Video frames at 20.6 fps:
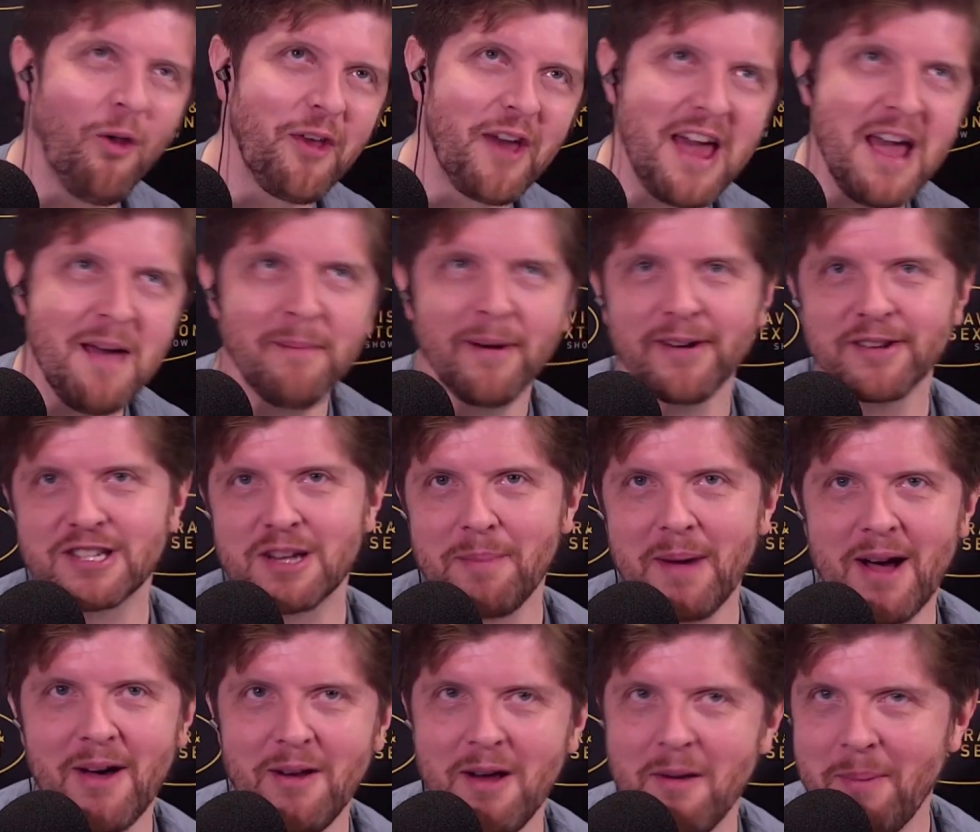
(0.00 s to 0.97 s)
the emails
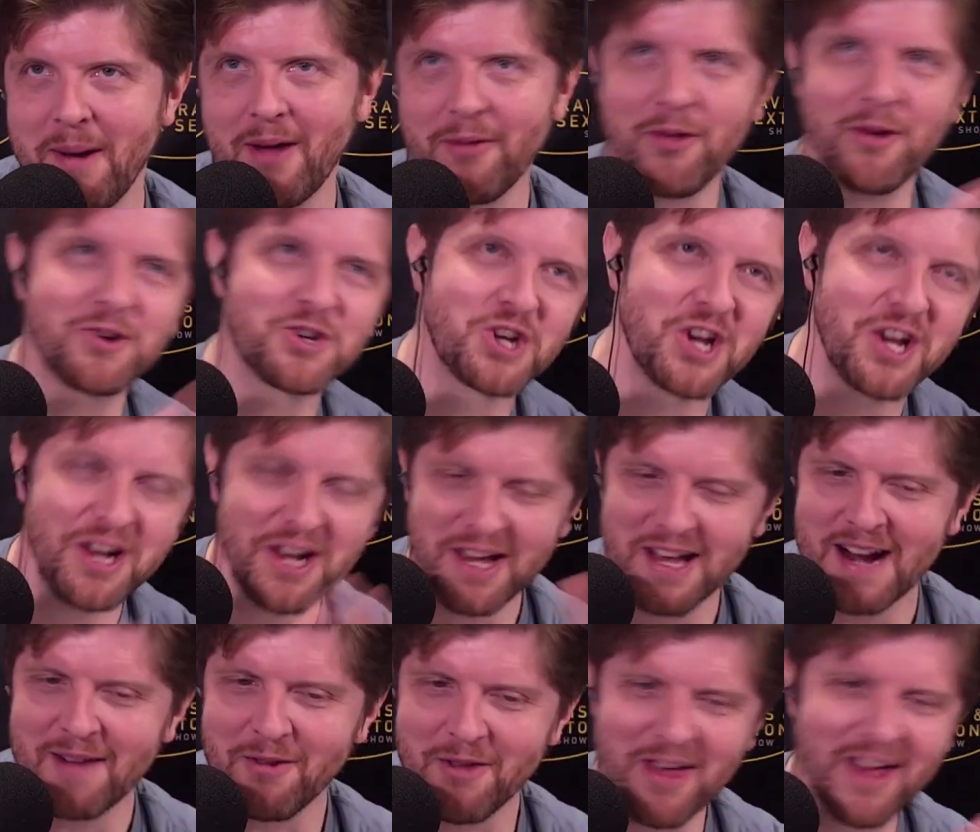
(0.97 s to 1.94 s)
about their cheating
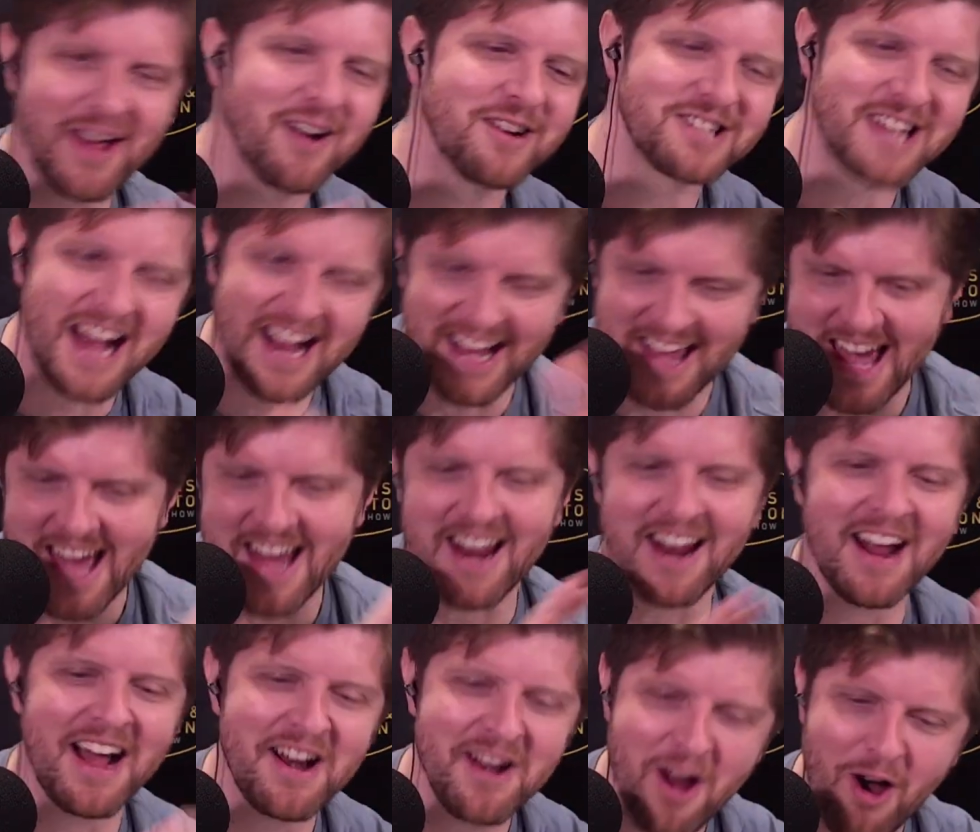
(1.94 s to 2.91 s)
and everything else. I get
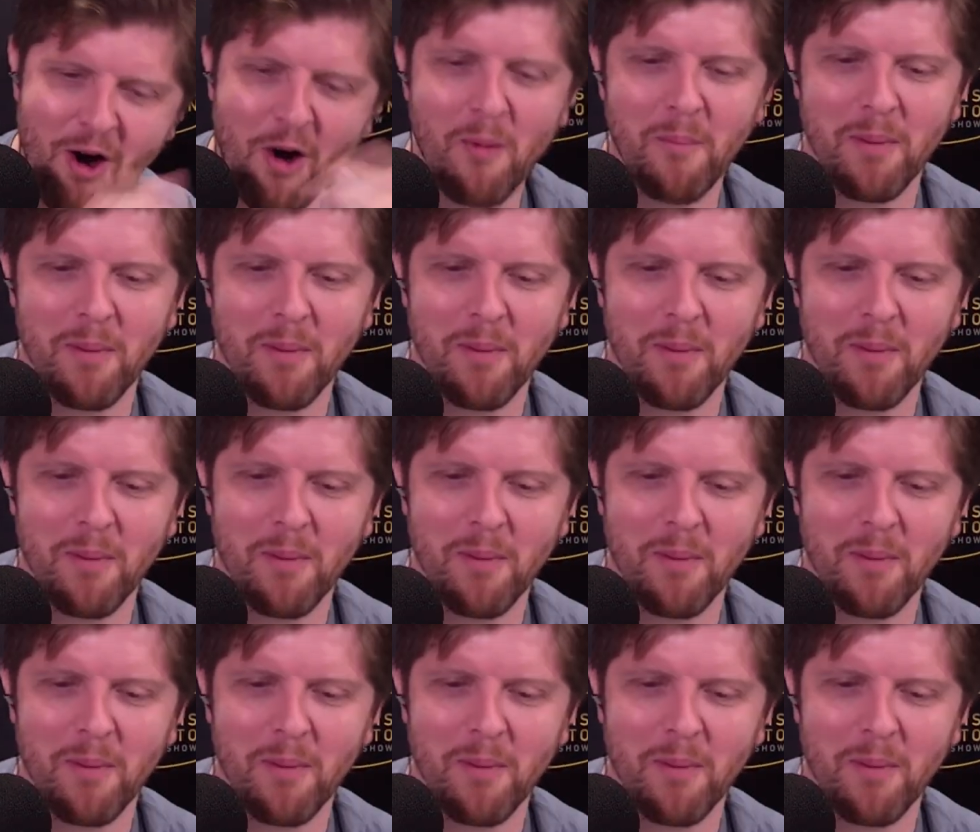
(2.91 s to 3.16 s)
it. I know.